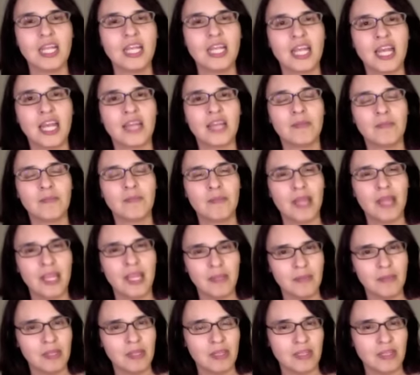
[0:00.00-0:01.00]
And
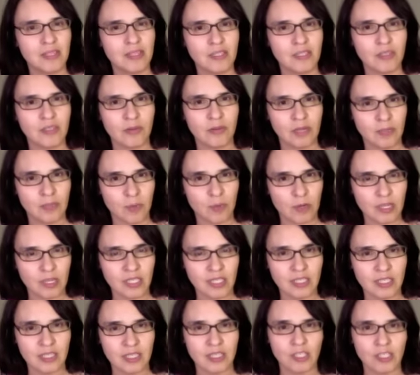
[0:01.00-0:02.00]
maybe Toni
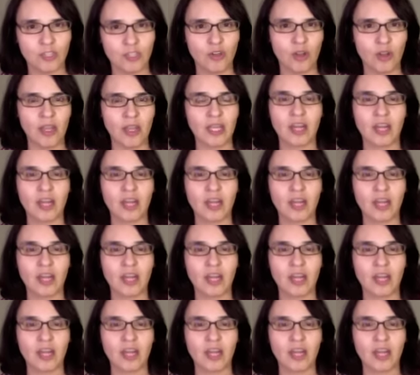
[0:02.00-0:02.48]
Morrison is drawing our